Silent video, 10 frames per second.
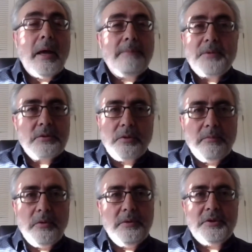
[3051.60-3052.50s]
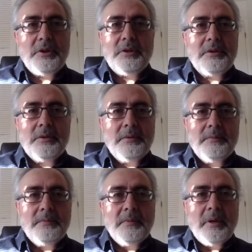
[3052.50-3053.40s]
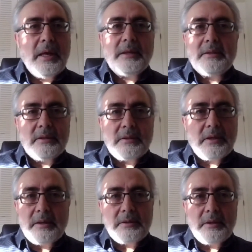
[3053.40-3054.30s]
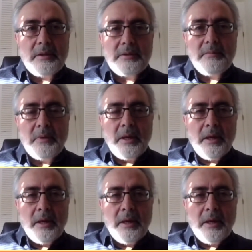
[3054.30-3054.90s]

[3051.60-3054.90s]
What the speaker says: epistemologies, existentialism.